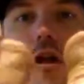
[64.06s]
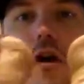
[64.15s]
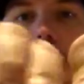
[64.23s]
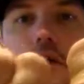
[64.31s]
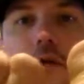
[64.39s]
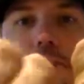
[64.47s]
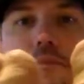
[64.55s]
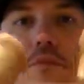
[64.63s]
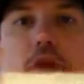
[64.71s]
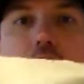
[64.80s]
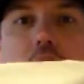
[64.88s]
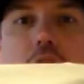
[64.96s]
You know,
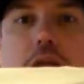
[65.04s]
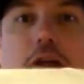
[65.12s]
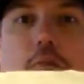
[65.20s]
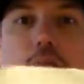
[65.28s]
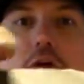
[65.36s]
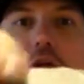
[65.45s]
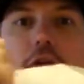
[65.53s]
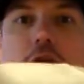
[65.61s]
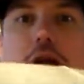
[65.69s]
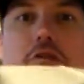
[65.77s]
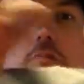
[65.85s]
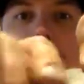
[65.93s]
that's
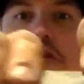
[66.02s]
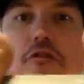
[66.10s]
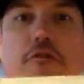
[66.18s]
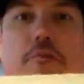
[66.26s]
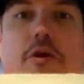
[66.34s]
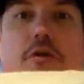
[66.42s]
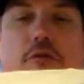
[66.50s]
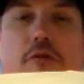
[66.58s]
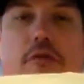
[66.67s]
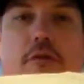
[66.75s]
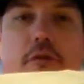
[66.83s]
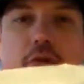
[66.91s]
pretty
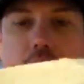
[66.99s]
smooth.